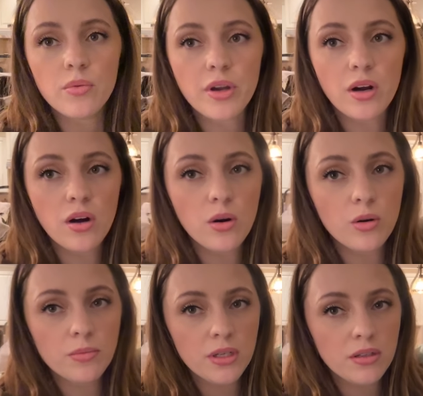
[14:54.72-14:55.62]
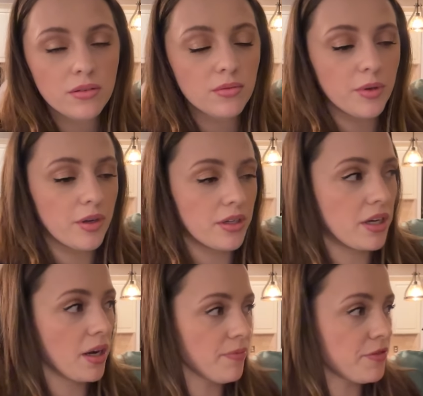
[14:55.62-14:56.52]
we are home. We are in
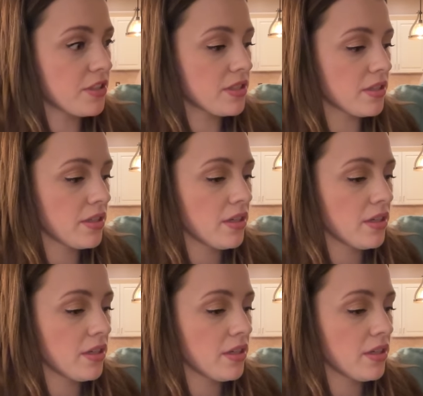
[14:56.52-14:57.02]
cumps.